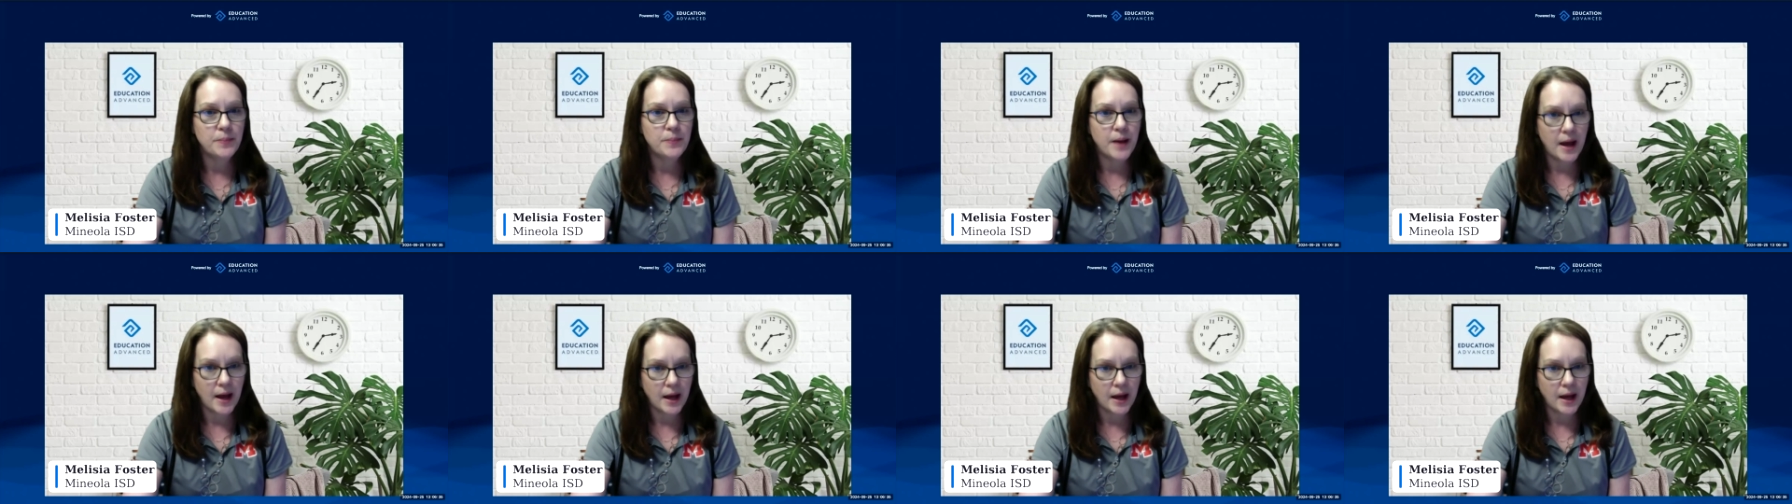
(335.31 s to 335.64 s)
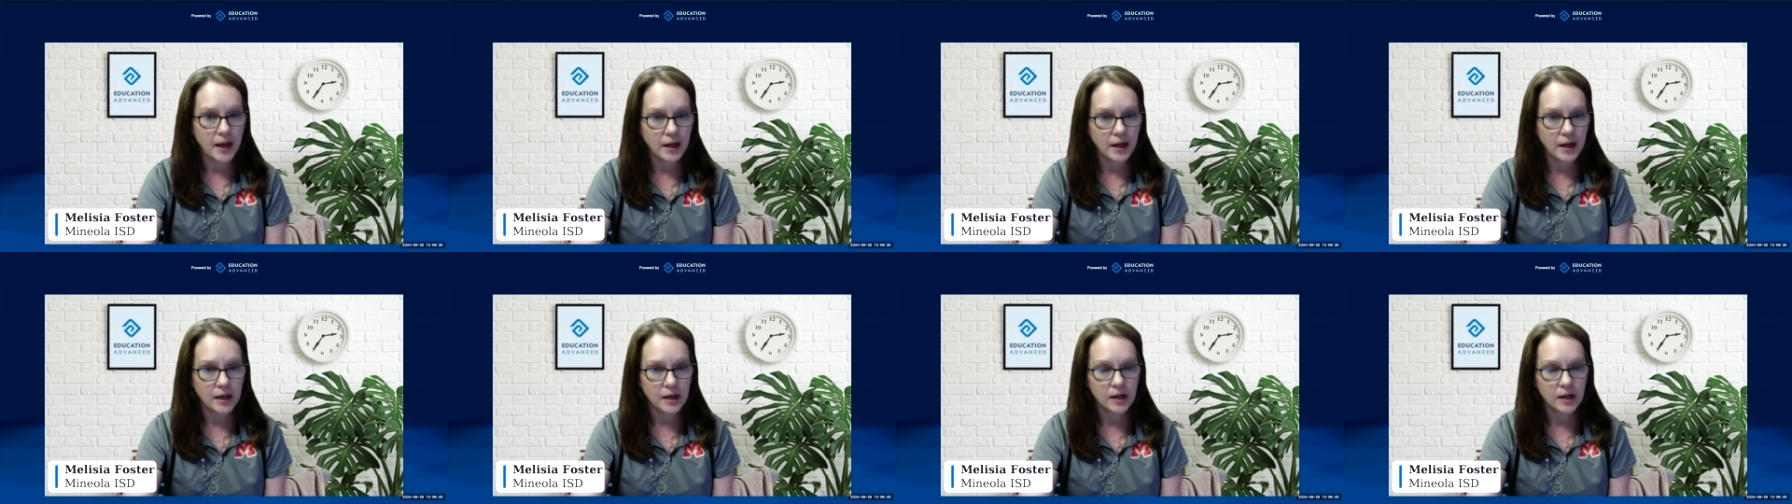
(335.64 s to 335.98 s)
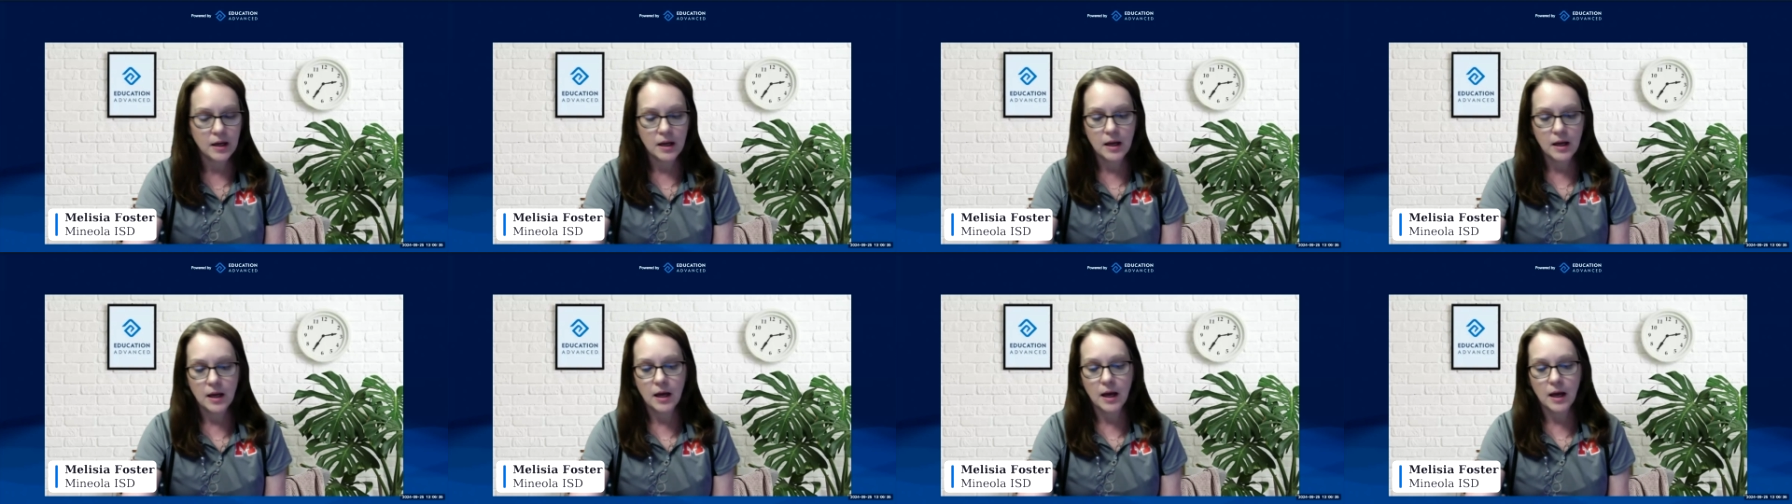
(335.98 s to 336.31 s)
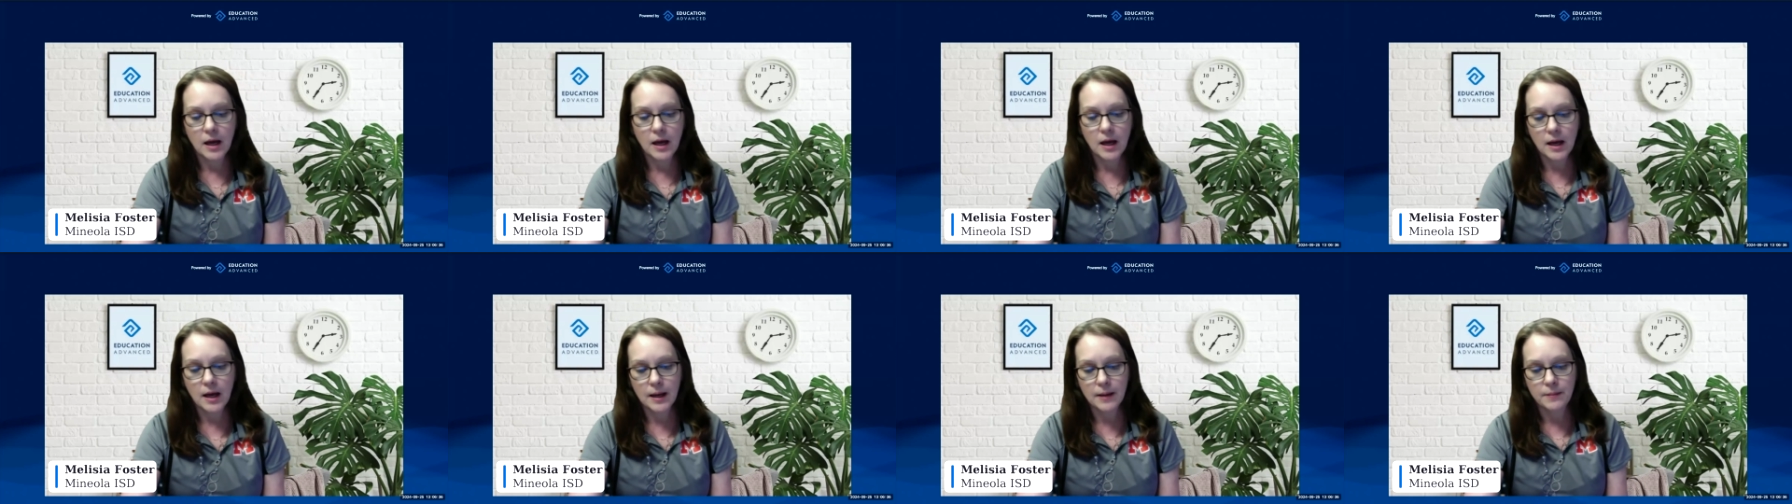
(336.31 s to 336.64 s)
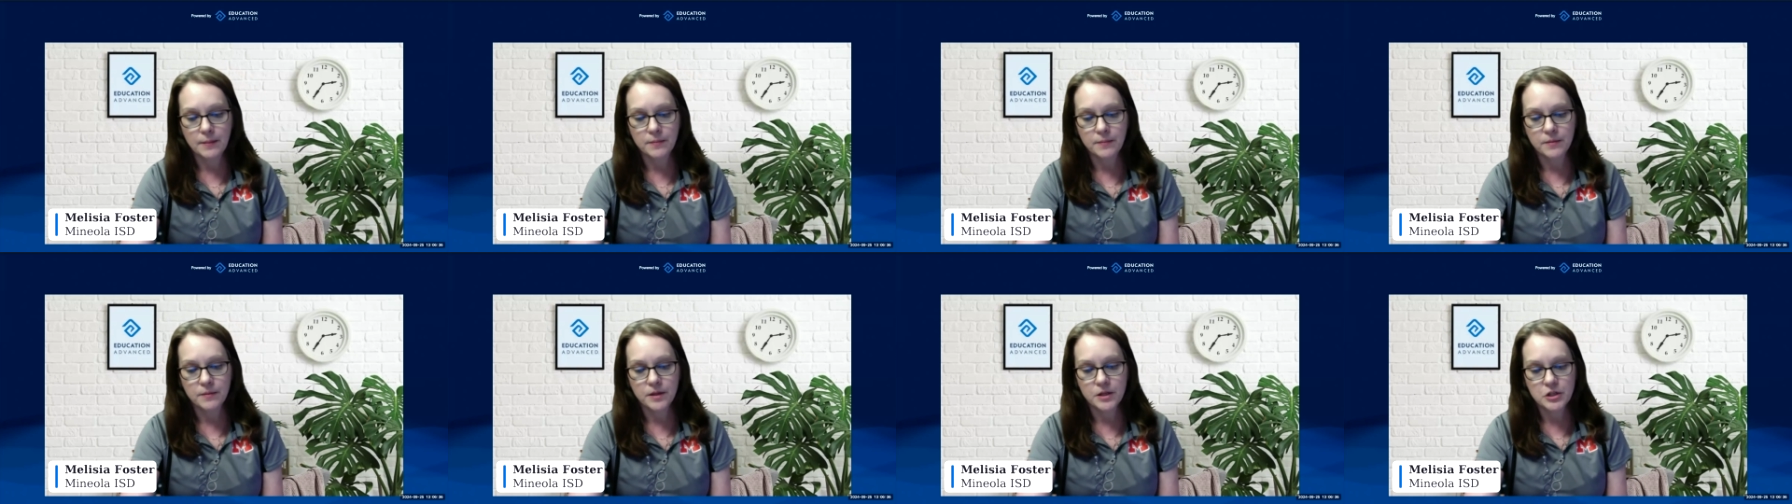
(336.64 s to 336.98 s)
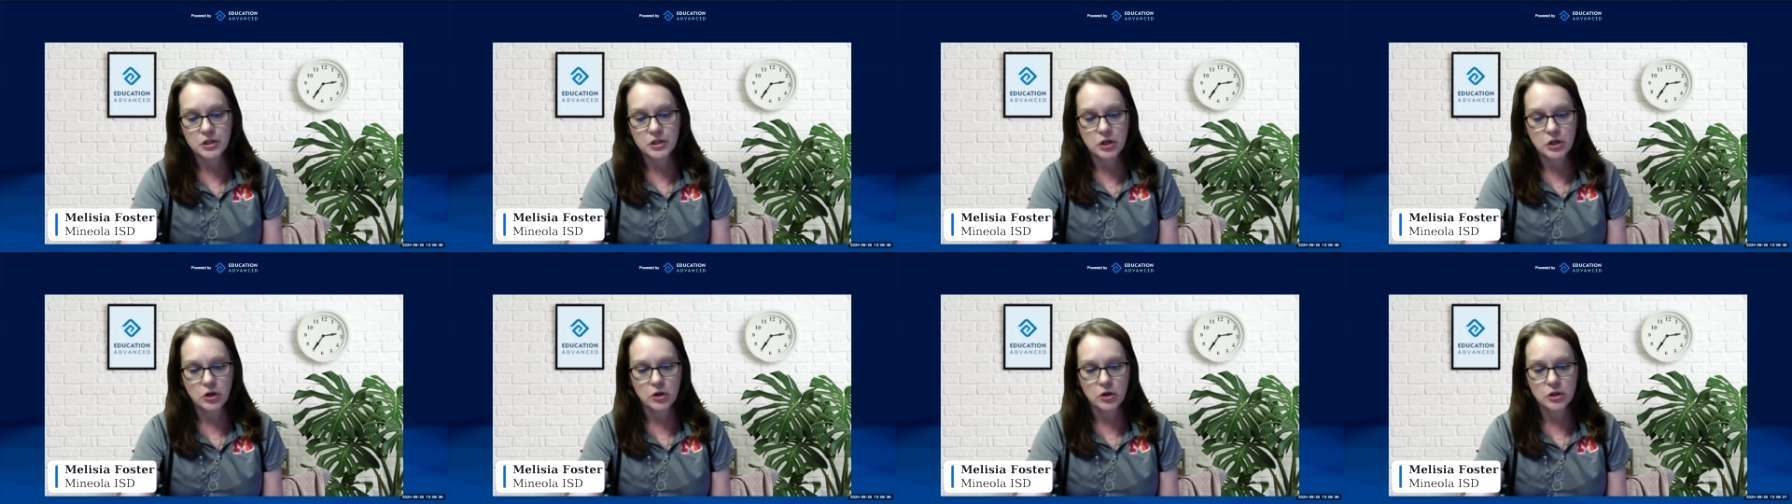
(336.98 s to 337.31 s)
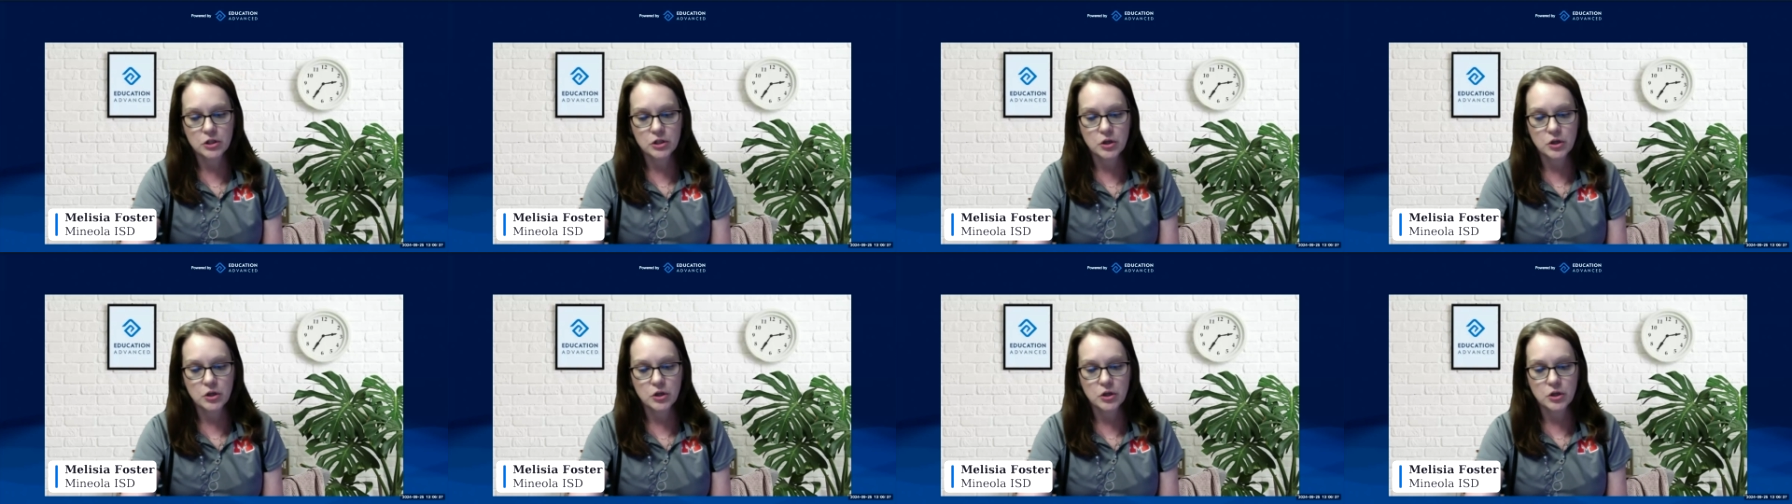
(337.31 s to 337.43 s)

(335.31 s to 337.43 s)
back um, this year.